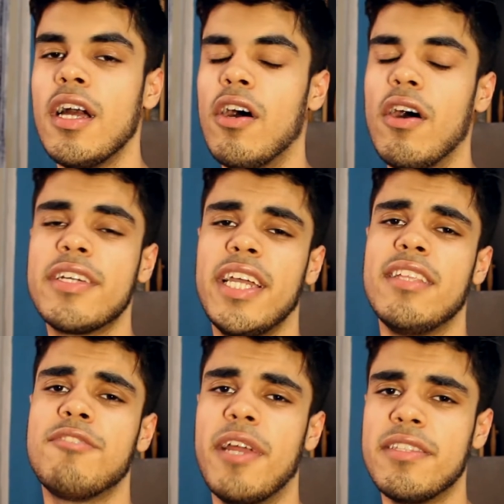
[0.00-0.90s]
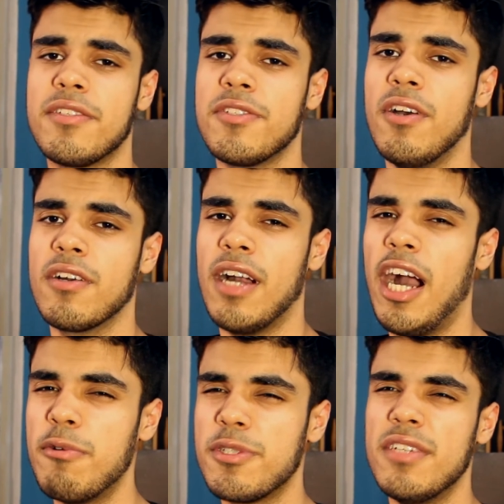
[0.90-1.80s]
Okay, let's rate the song. I
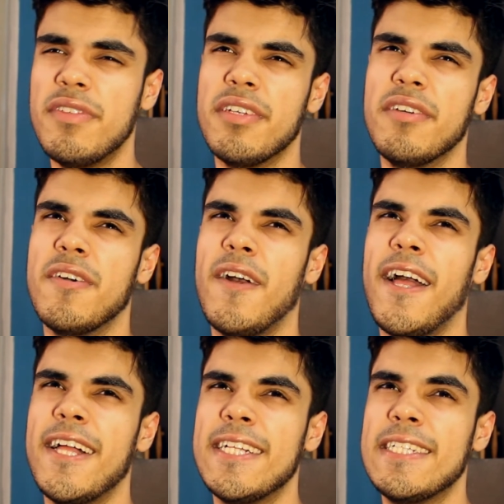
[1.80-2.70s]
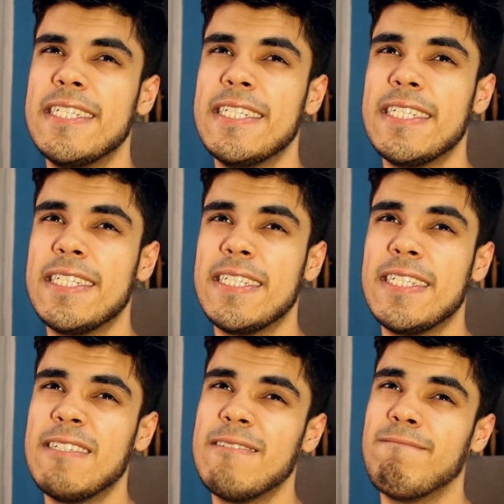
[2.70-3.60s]
would give it a
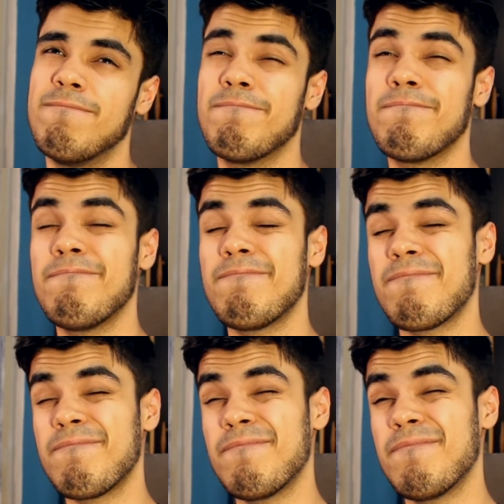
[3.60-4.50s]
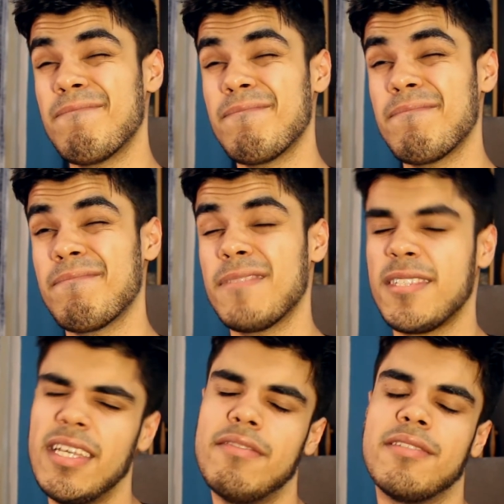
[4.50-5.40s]

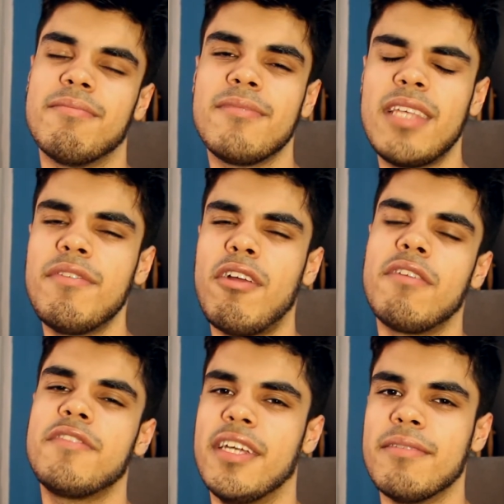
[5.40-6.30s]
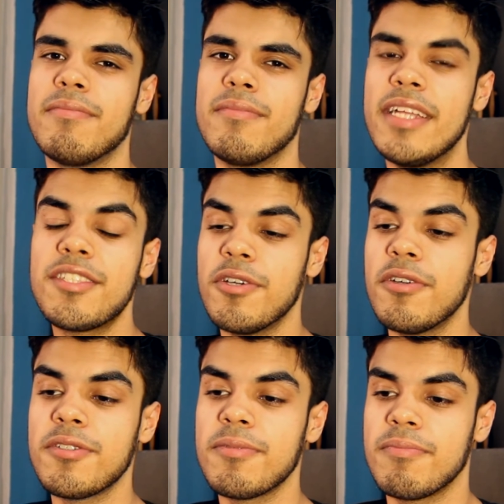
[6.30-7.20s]
7 out of 10. It's
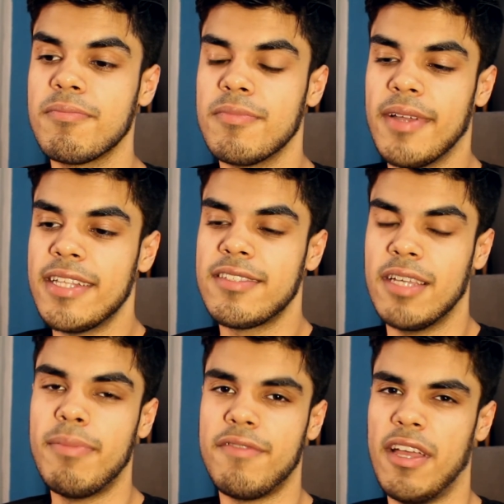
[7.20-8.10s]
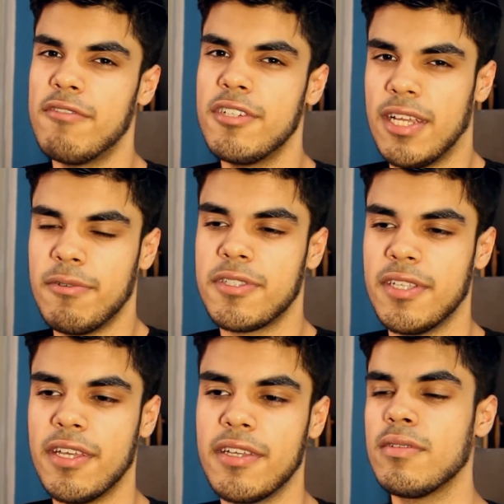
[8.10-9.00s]
good. It's above average, I would
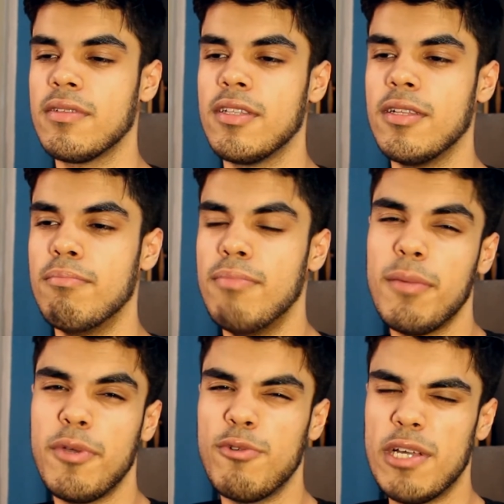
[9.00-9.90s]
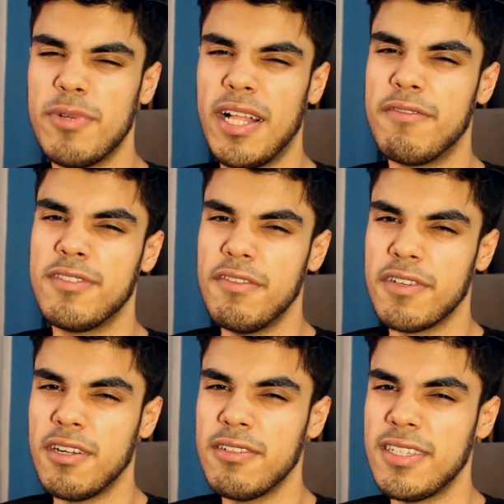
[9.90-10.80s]
say. Maybe it will have
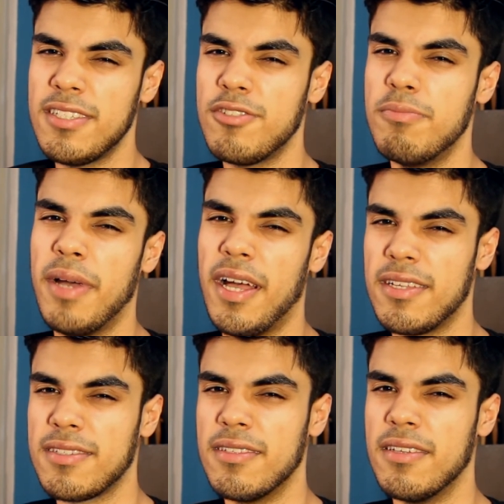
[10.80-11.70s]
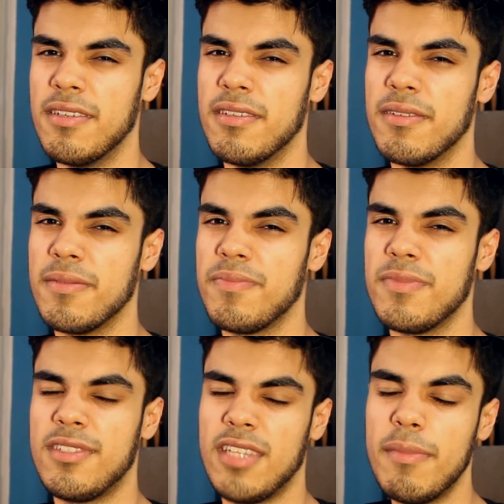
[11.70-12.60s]
difficulties to pass the
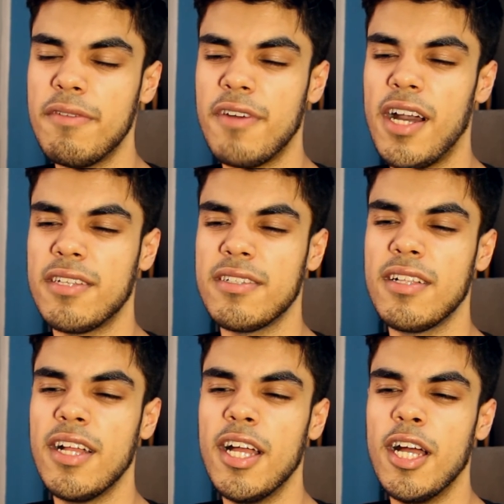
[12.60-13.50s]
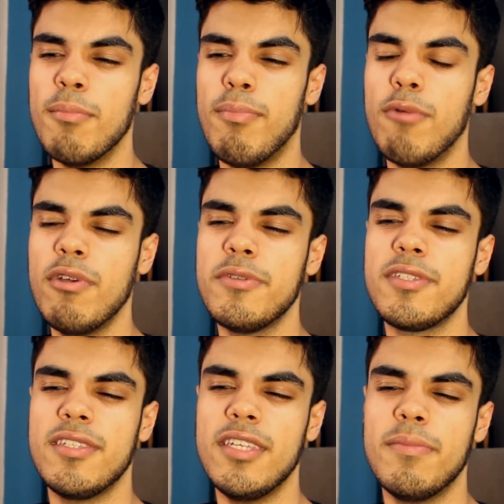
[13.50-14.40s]
semi-final, but we will
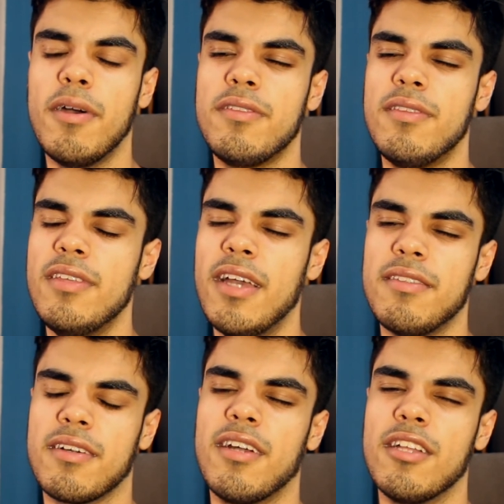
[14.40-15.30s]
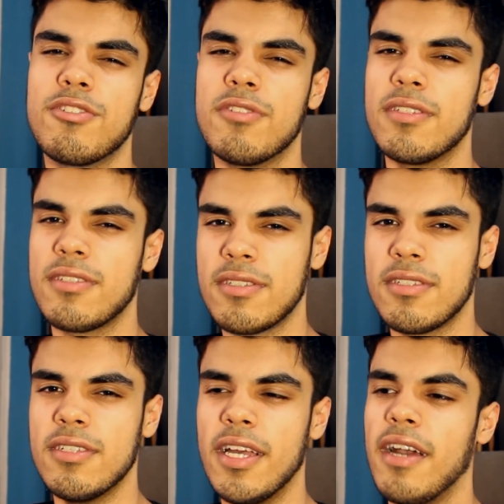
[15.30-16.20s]
see about the other countries.
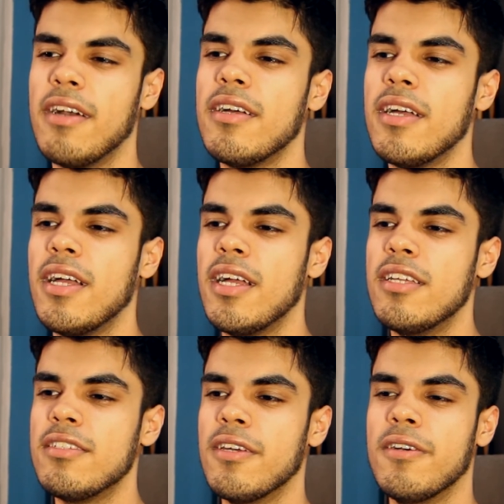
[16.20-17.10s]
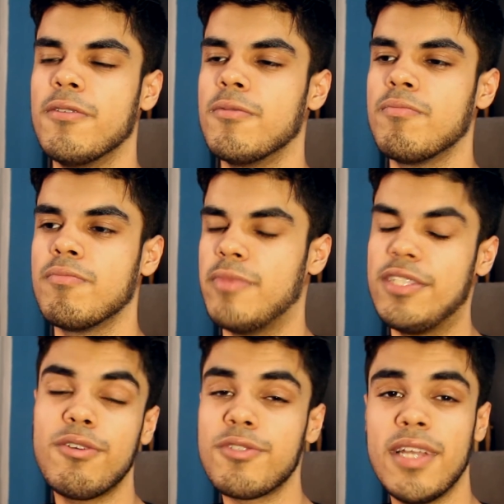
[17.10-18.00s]
Yeah, so that's
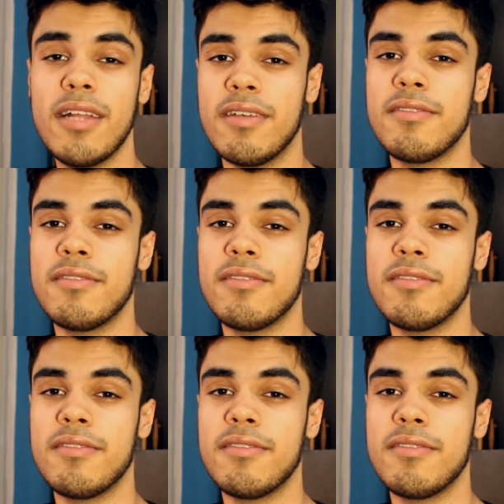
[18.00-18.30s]
a good start, I